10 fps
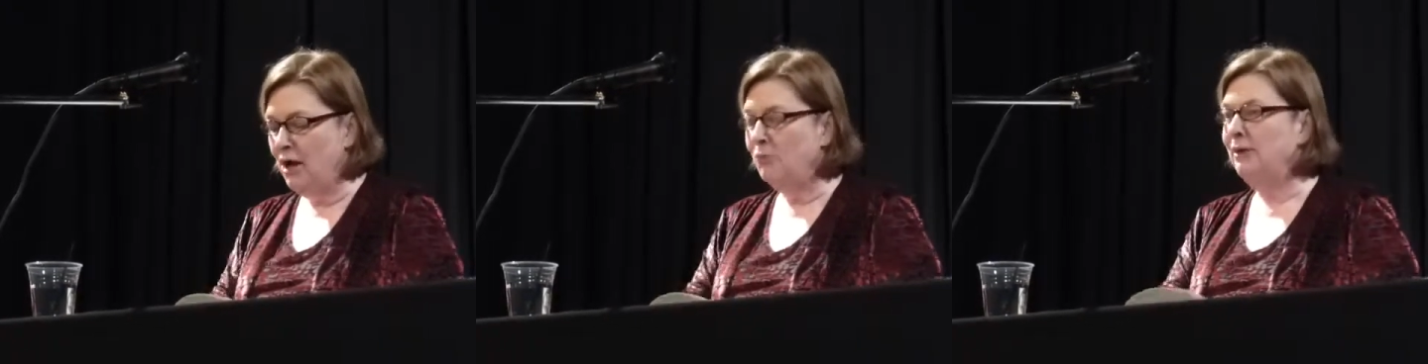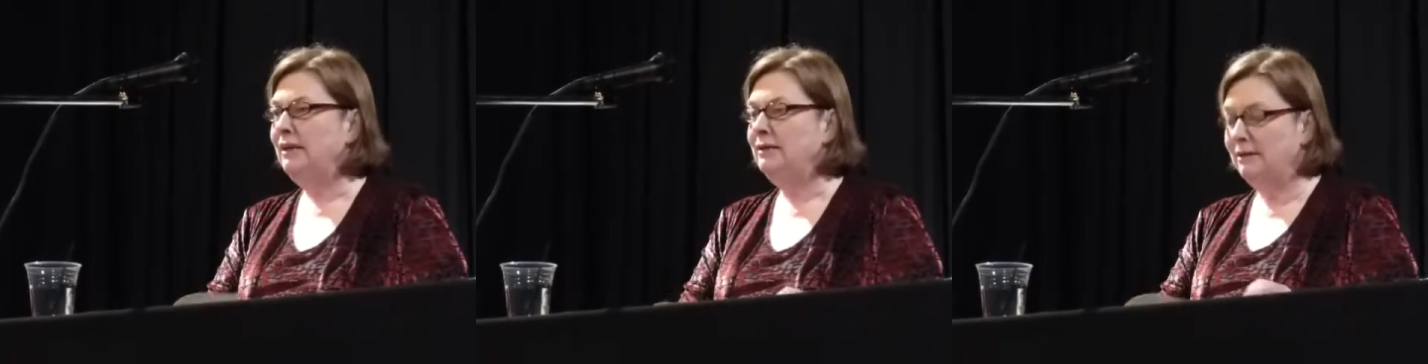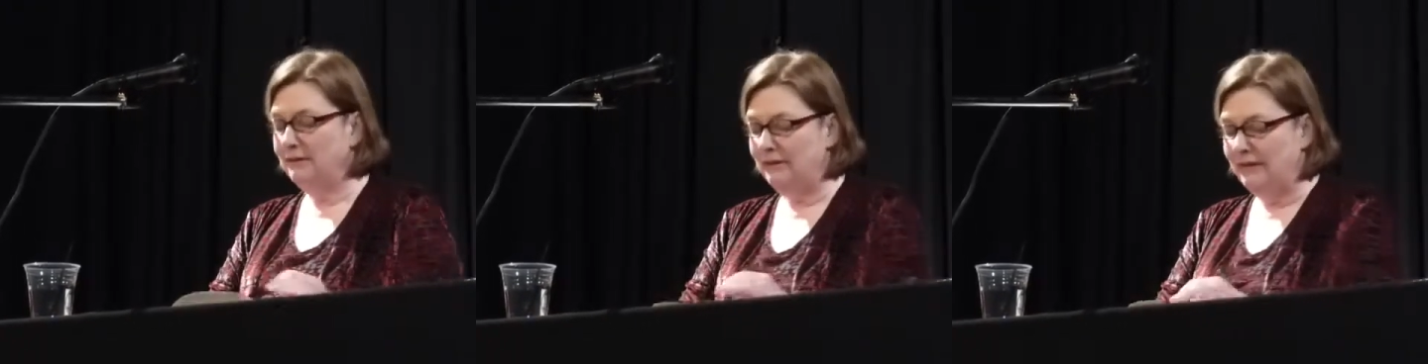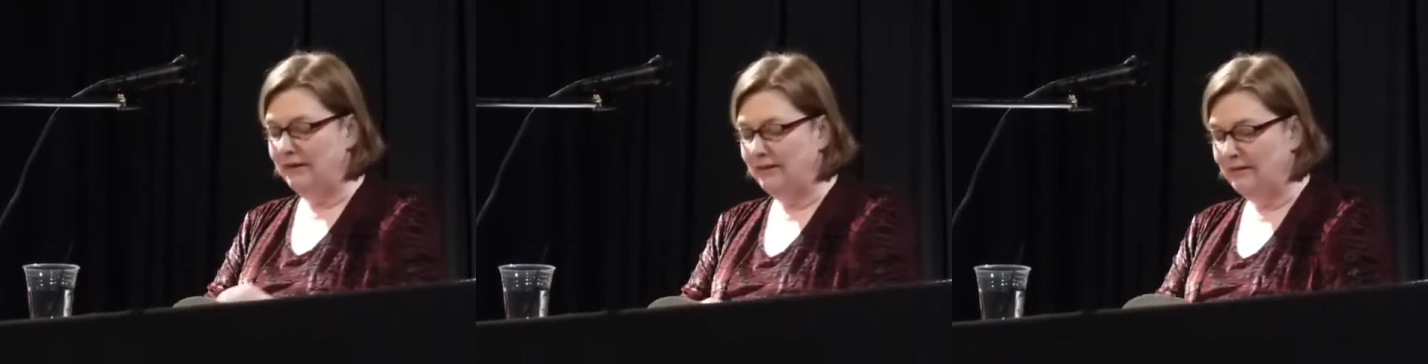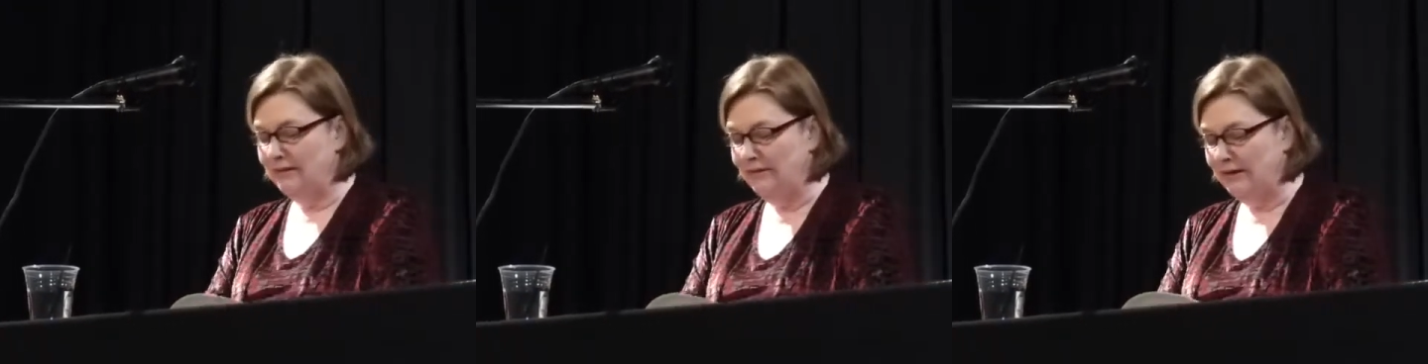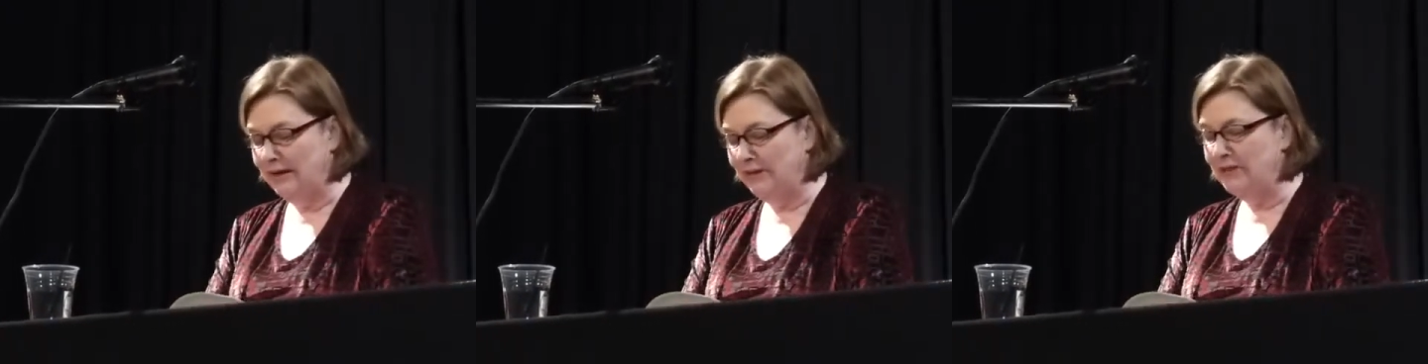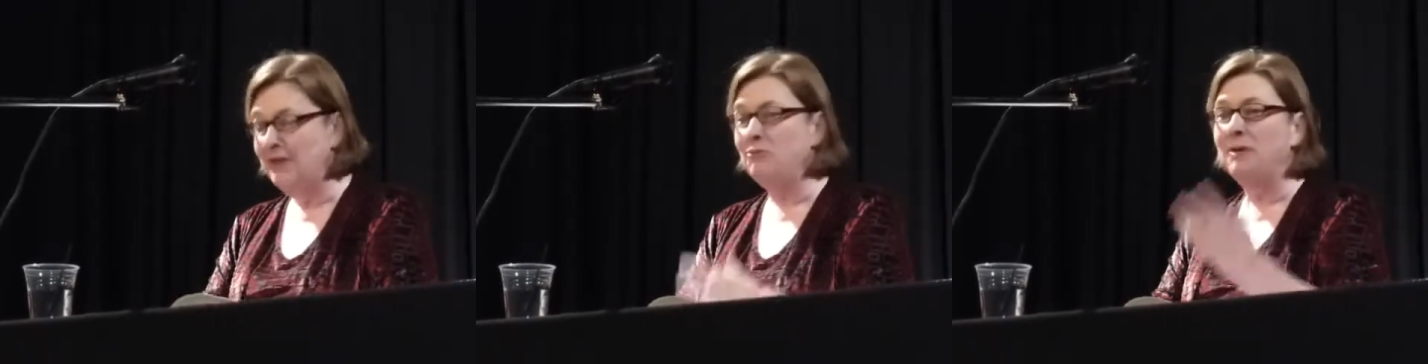I'll read
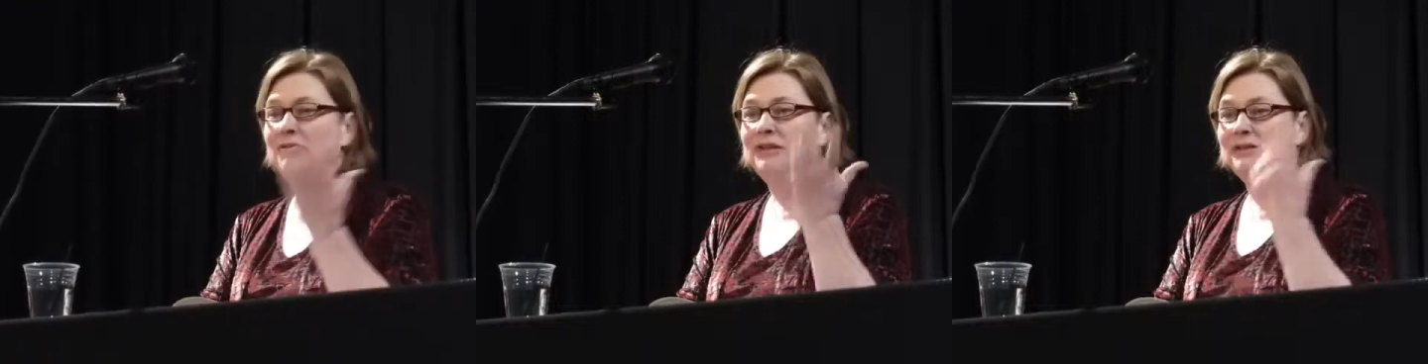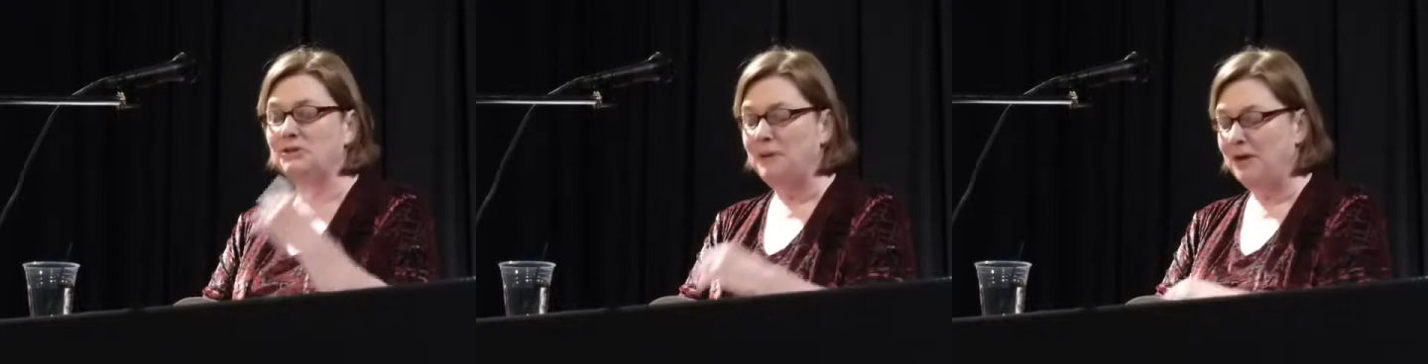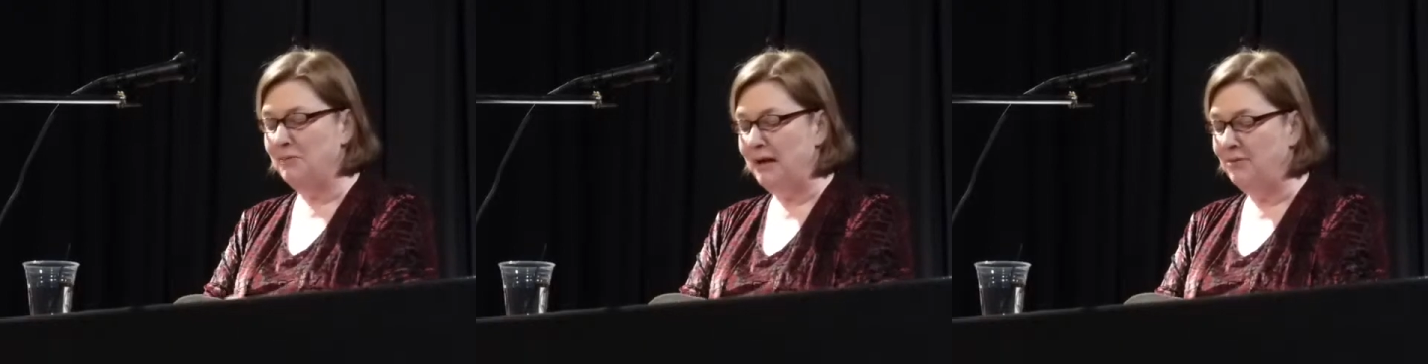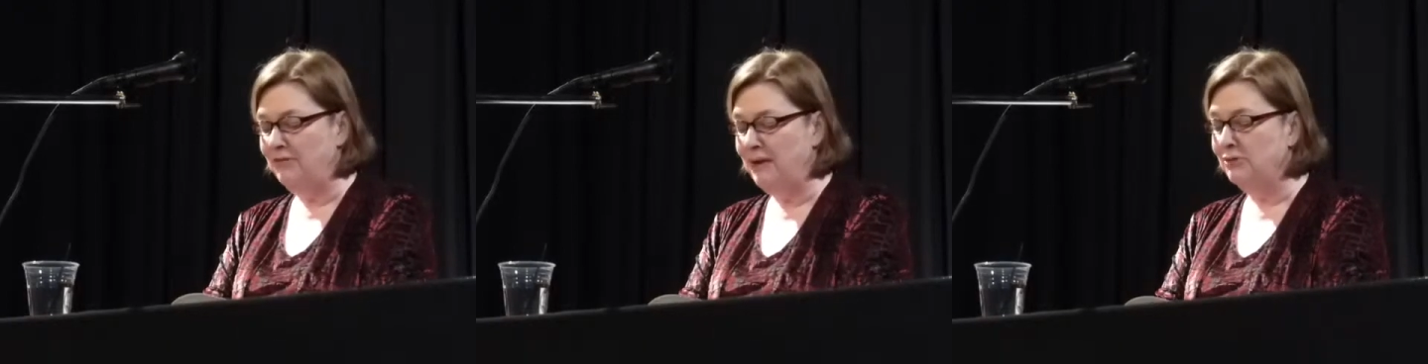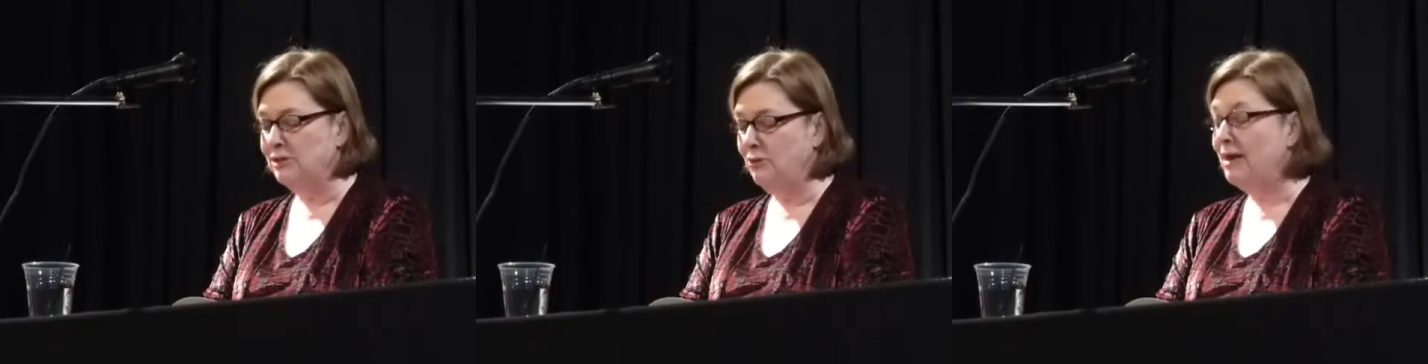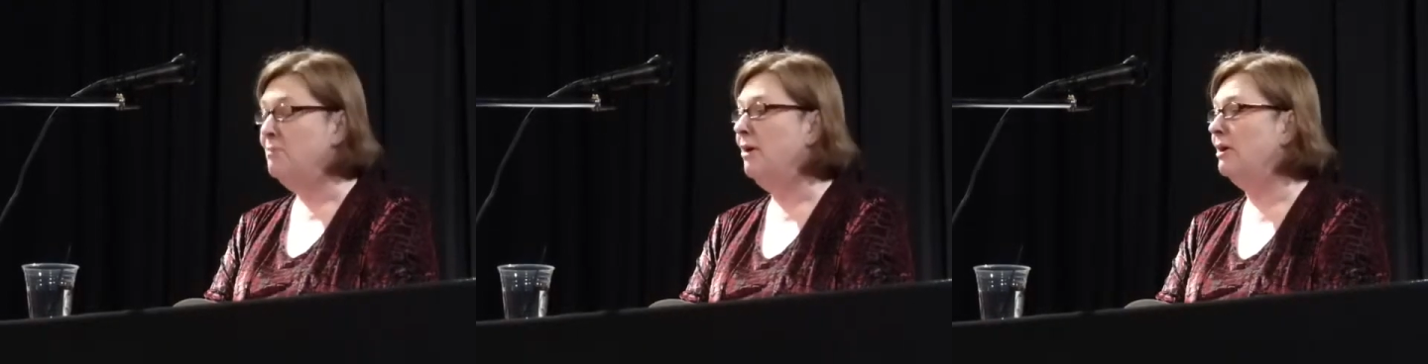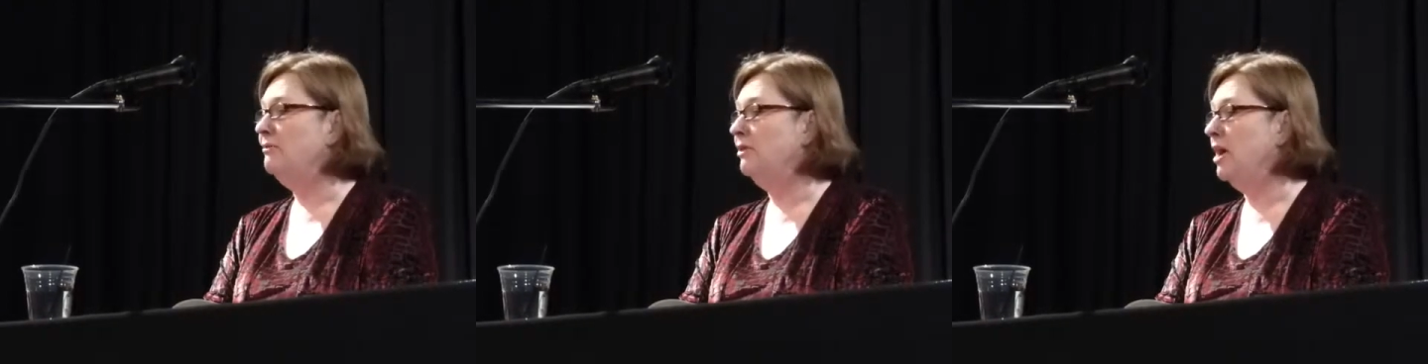the name of my thesis back in my MFA was The Great
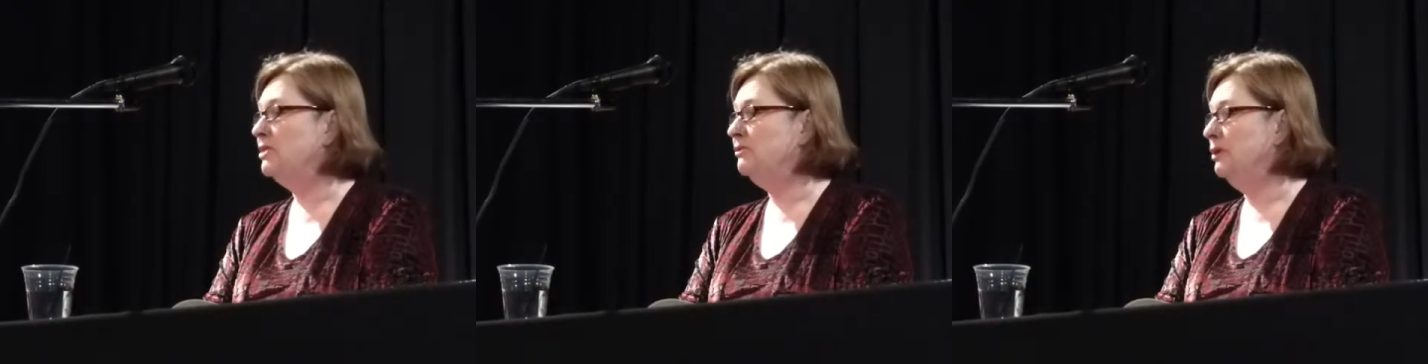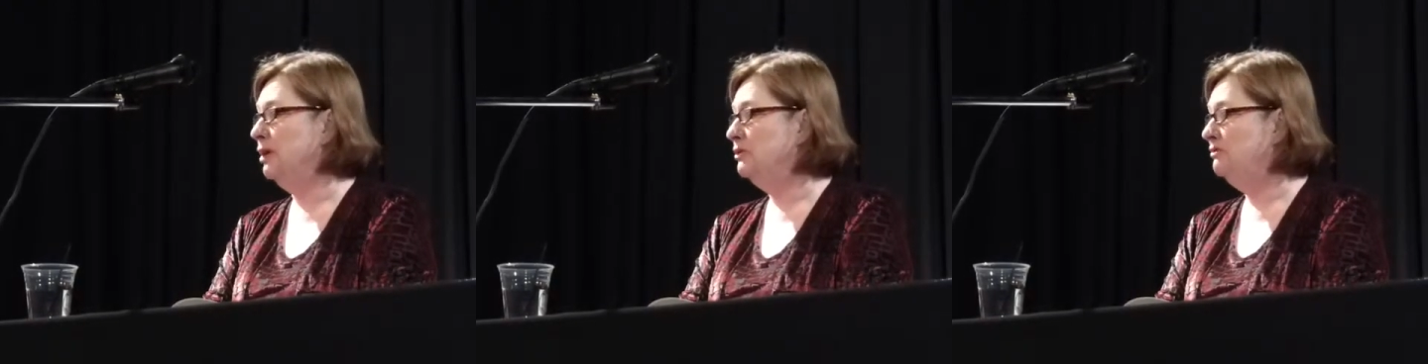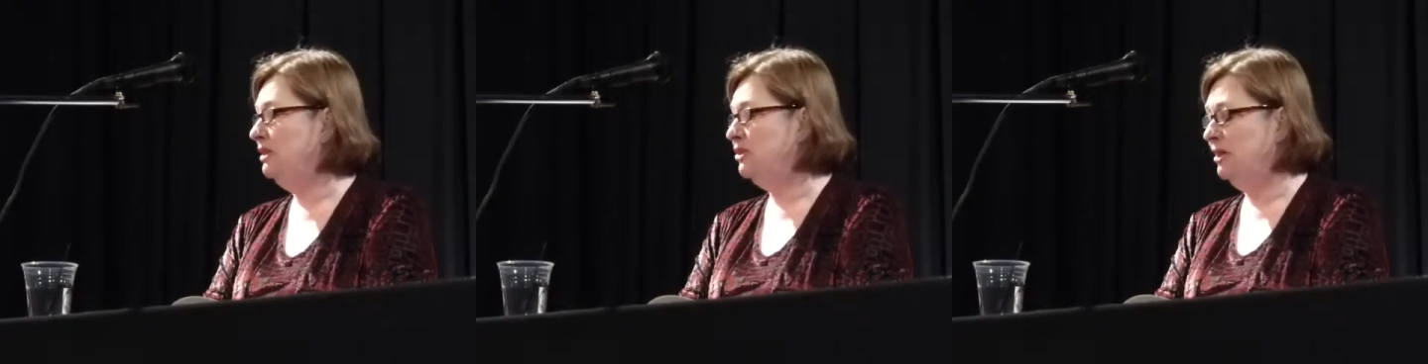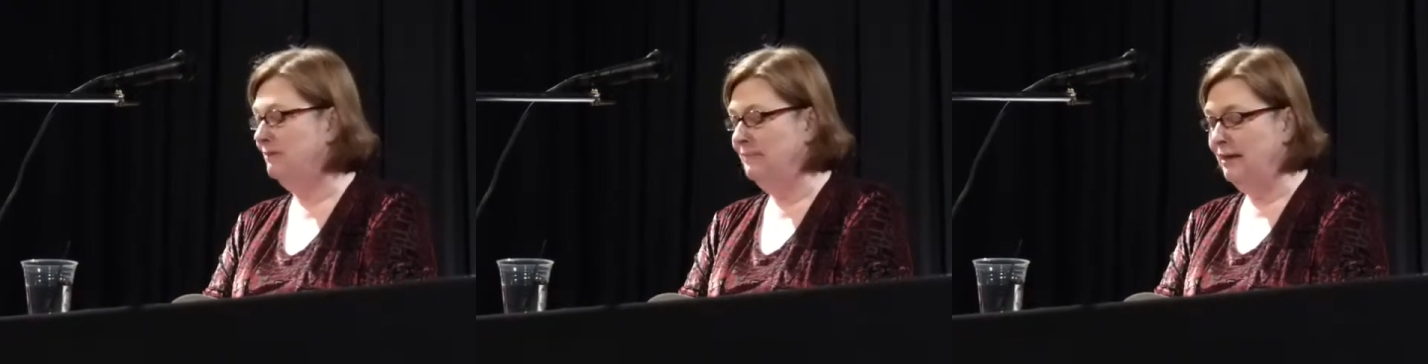American Philosopher Goes Fishing,